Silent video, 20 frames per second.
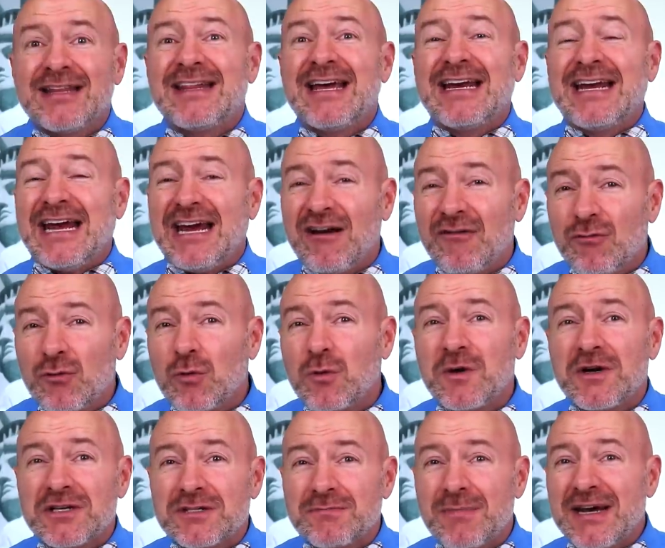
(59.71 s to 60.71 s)
that
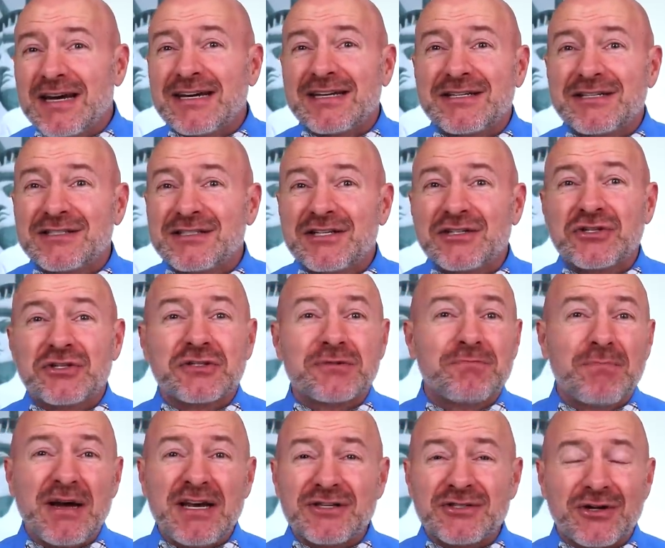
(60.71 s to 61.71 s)
everyone is making decisions
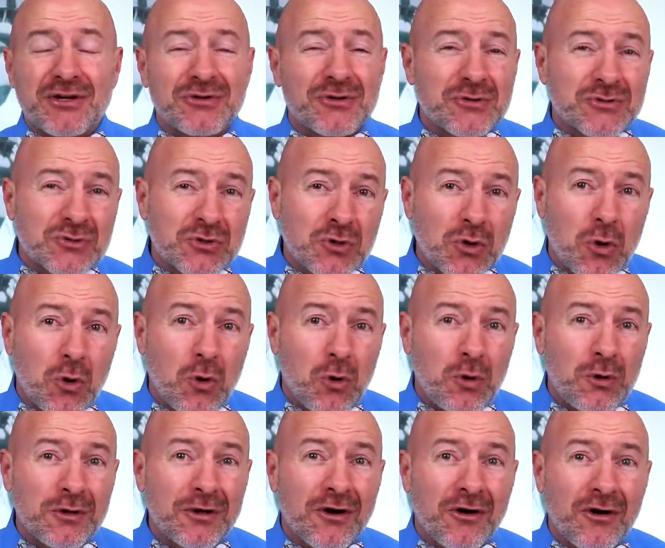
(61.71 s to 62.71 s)
based on those
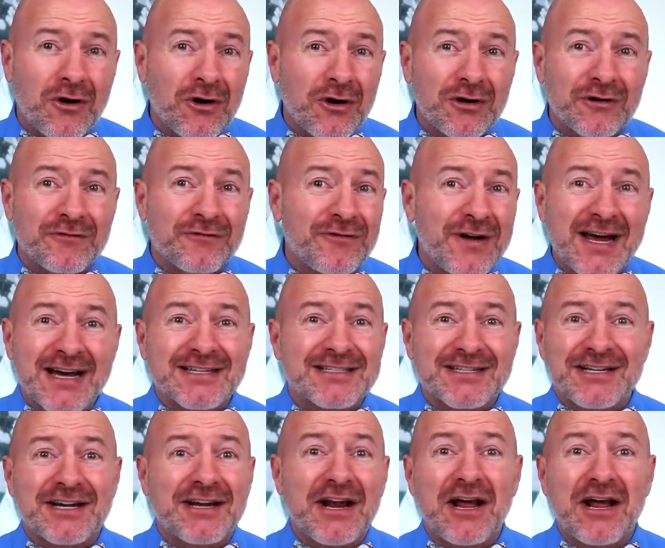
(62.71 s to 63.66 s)
cold, hard facts and